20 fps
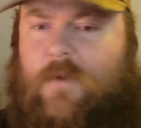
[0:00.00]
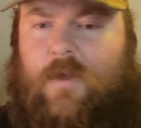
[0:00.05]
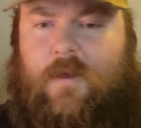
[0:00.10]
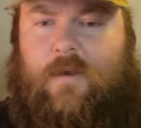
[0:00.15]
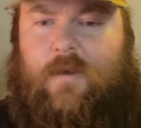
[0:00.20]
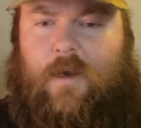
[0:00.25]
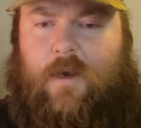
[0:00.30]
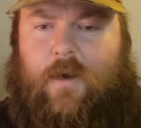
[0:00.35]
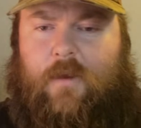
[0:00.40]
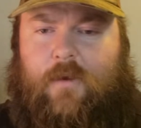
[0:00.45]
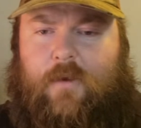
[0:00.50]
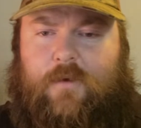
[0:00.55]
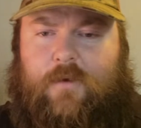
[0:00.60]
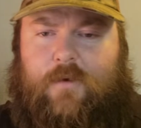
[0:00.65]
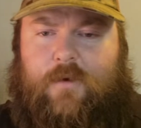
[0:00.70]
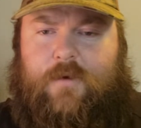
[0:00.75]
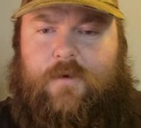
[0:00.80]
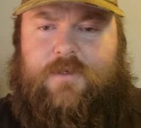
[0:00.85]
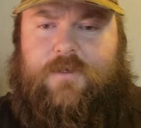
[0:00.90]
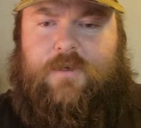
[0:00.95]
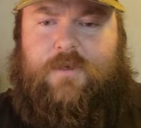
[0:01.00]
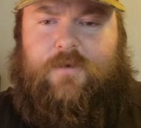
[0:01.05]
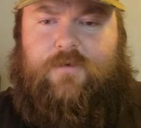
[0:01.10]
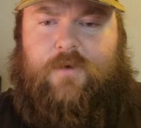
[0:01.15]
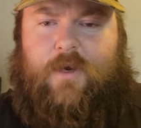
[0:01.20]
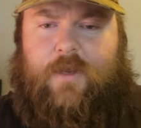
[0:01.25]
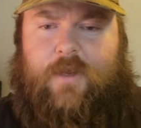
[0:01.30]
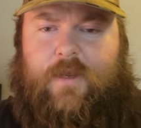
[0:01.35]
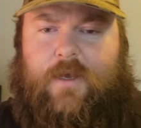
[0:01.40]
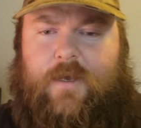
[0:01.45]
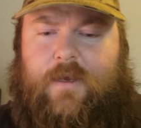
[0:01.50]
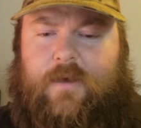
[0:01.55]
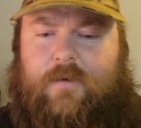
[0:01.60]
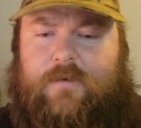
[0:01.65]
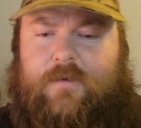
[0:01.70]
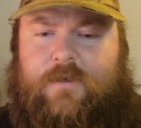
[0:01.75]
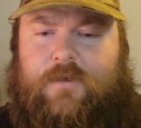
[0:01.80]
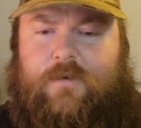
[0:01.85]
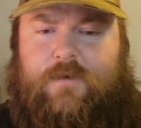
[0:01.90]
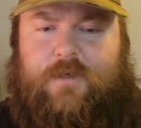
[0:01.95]
I don't know, you're still trying that
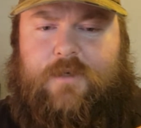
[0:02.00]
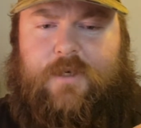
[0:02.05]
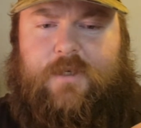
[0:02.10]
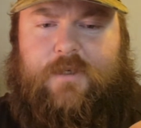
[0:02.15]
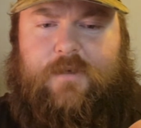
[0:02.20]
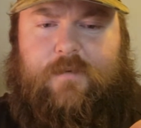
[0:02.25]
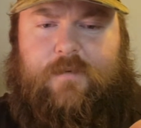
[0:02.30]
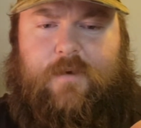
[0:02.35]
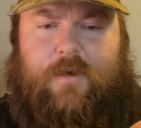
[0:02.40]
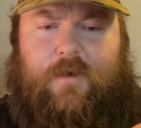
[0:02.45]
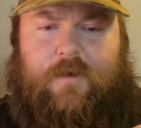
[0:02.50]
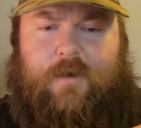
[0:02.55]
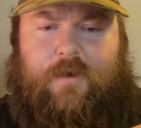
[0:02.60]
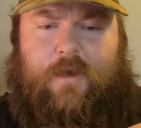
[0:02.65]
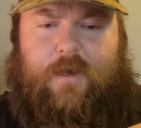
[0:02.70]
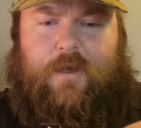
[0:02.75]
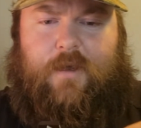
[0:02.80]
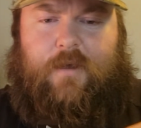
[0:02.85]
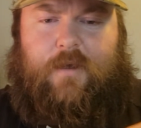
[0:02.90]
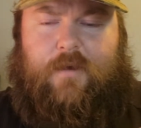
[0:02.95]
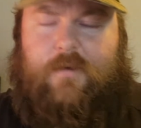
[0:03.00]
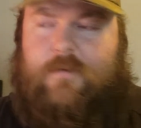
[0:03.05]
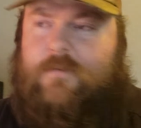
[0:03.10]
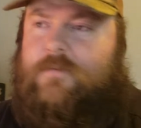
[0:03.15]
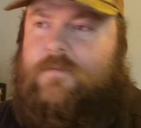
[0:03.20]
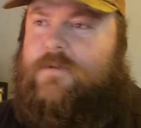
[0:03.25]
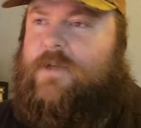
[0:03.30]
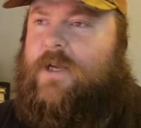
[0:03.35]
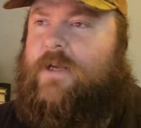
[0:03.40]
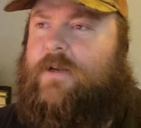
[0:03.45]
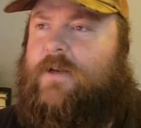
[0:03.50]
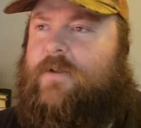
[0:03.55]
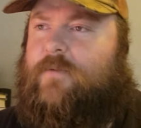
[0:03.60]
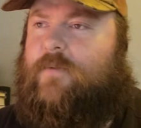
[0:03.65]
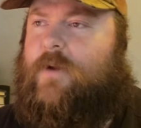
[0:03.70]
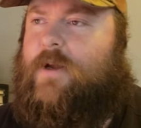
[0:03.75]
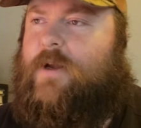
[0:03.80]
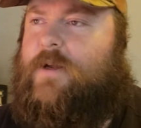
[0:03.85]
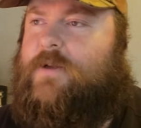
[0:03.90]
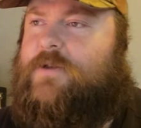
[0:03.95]
out too, Chanson, right? You gotta take it to the
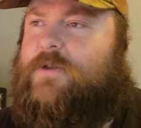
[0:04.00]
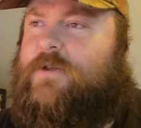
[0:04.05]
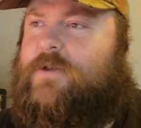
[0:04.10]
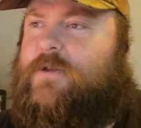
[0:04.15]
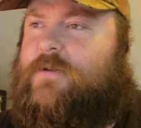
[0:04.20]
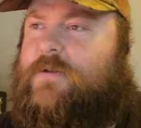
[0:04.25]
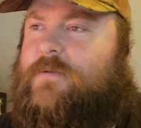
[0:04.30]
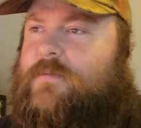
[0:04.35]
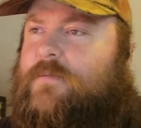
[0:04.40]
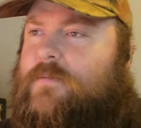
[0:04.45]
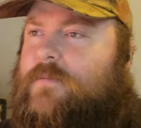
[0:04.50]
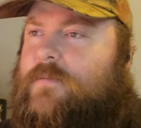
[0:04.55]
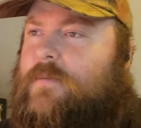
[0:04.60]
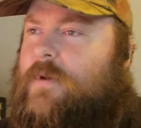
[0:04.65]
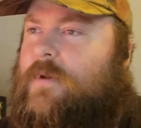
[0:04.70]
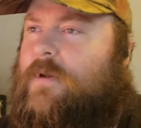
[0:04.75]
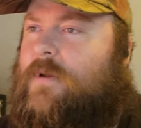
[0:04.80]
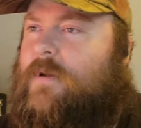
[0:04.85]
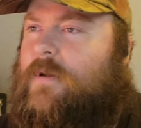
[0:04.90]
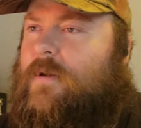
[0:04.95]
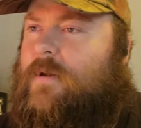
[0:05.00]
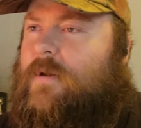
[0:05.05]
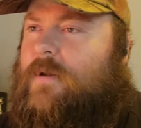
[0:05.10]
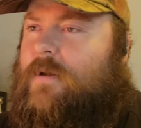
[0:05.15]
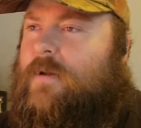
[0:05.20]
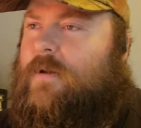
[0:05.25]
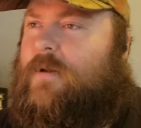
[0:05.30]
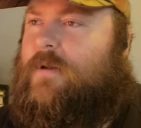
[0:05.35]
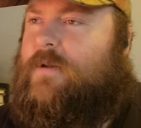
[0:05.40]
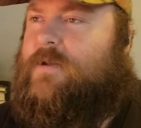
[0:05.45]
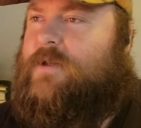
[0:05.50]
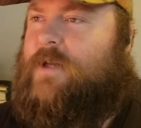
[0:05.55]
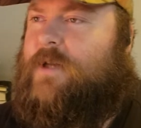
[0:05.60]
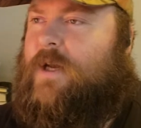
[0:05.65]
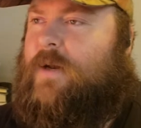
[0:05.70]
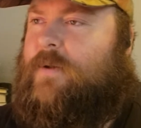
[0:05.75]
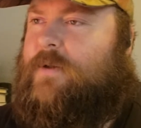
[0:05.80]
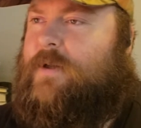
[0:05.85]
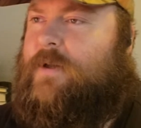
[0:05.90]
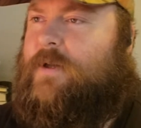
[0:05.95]
range and see
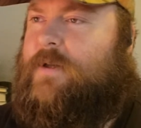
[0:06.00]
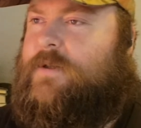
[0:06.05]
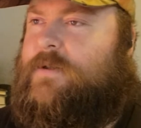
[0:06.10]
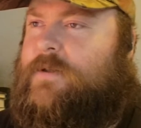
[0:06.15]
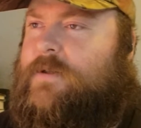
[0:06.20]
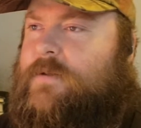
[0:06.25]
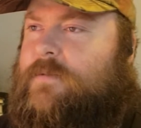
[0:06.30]
how it does.